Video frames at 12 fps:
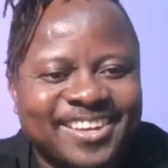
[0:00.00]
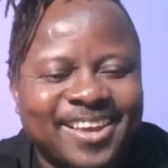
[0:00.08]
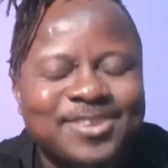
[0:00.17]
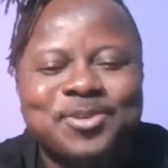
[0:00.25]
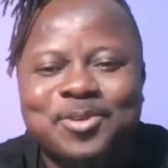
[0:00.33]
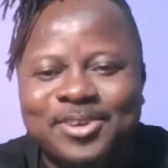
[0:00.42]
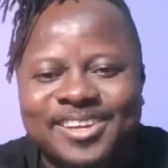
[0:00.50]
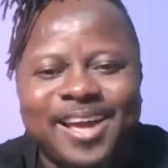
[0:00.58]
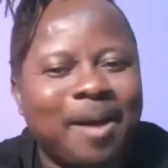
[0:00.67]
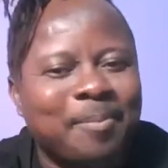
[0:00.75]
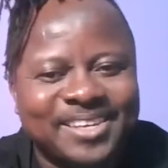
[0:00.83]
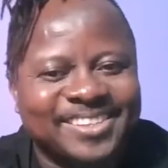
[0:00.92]

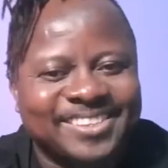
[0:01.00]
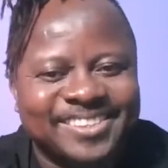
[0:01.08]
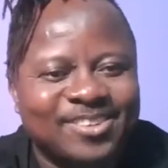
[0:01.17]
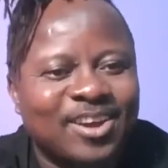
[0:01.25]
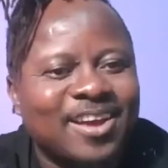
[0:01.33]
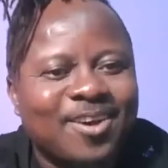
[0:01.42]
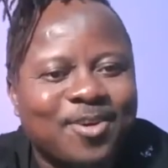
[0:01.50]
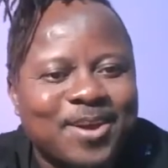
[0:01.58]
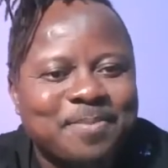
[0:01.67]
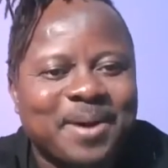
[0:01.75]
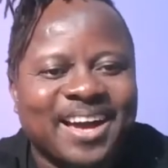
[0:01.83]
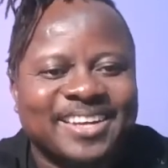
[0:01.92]
You're not
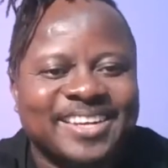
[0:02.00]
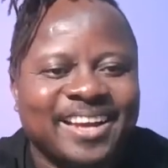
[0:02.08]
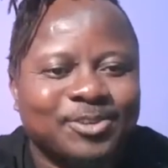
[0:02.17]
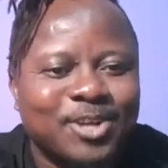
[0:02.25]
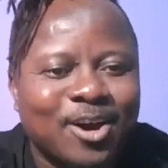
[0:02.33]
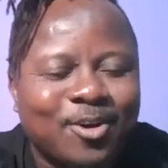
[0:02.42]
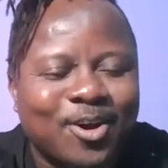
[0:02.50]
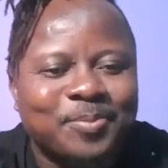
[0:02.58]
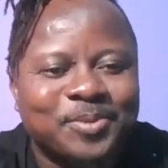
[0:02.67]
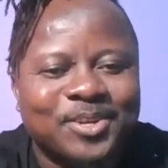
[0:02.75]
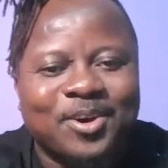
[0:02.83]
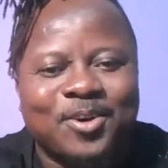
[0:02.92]
going back now. You don't
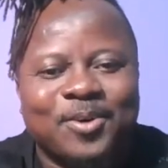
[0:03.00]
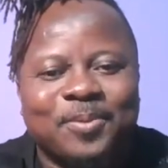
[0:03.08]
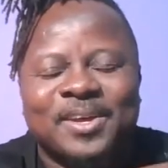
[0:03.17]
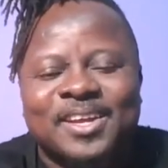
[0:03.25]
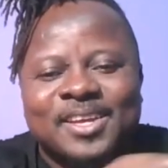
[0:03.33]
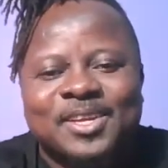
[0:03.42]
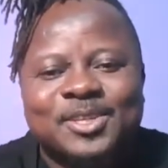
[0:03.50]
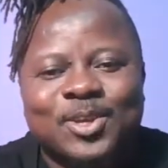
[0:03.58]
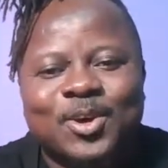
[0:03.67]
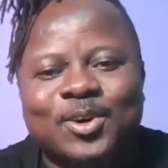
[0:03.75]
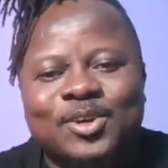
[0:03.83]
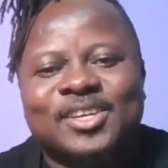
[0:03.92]
come.
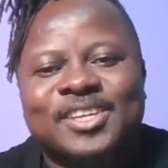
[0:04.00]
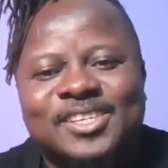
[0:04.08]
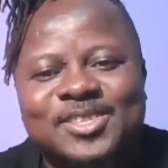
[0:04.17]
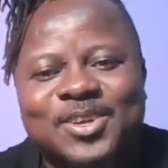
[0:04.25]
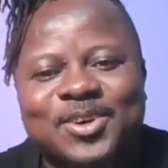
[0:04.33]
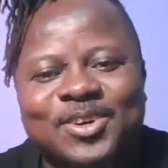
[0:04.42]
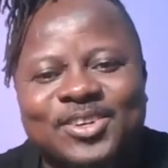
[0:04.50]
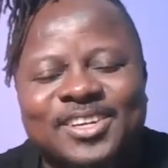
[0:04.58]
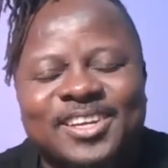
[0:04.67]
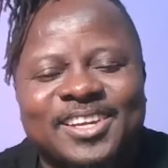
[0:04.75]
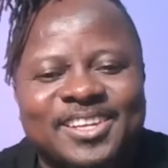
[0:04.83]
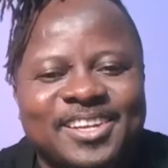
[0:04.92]
So
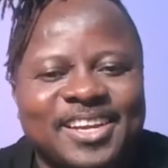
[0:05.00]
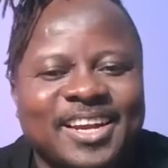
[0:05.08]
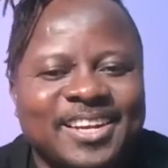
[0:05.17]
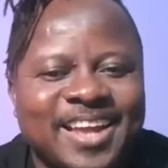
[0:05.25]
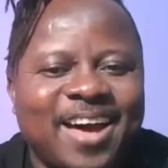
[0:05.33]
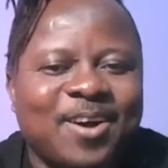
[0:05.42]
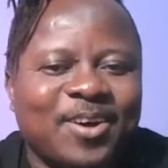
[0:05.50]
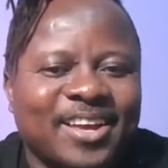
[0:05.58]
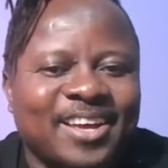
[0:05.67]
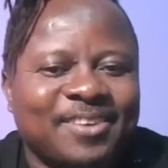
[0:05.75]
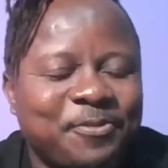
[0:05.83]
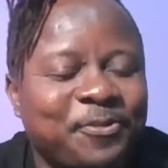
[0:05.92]

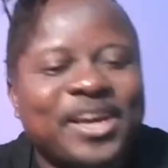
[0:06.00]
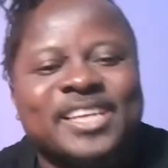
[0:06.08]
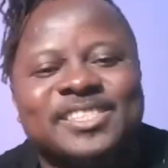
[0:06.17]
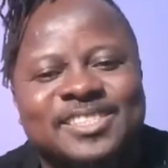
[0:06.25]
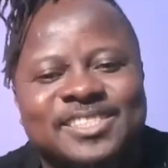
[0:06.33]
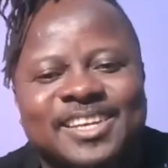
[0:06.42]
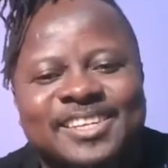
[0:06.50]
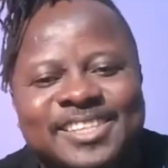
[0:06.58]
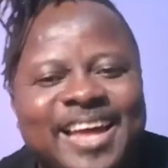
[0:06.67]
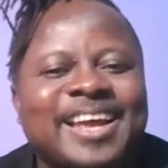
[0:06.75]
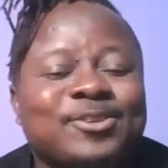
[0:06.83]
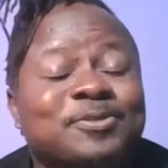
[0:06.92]
now, first, now
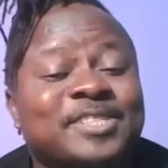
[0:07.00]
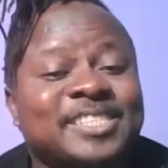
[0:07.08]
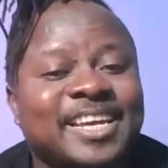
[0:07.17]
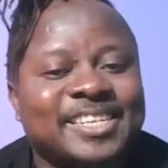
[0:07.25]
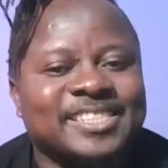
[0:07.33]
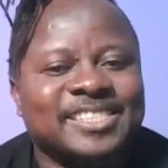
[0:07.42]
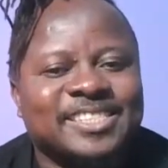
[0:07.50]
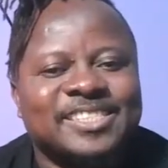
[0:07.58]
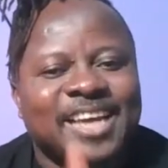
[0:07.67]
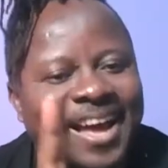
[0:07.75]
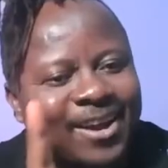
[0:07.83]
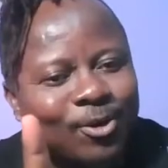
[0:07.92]
that you've said this,
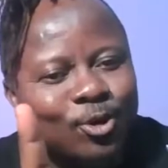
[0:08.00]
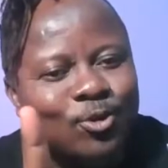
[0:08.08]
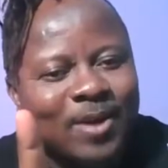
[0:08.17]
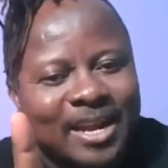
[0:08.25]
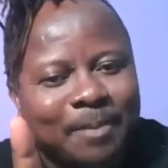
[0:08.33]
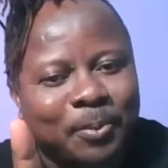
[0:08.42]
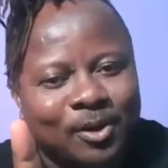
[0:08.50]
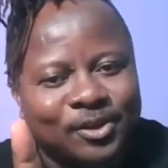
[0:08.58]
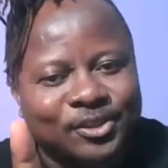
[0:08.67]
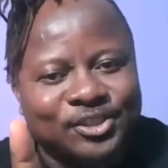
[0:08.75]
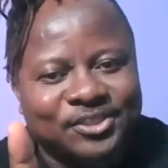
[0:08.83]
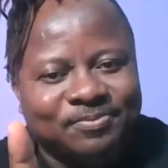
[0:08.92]
I owe you an
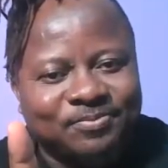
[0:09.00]
apology.